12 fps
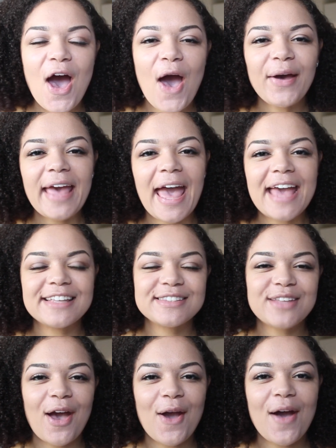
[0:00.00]
Okay,
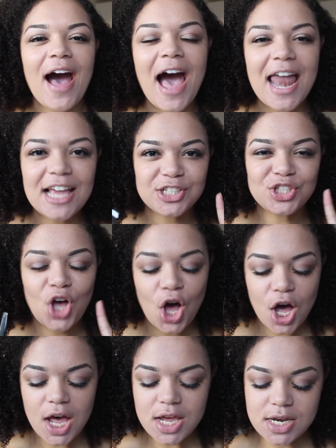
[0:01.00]
so eyelashes
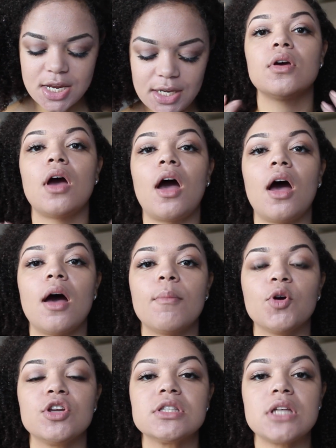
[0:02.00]
on. I'm
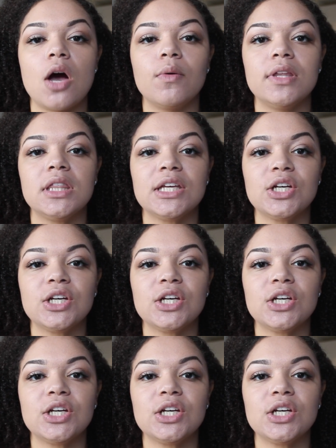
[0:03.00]
going to start with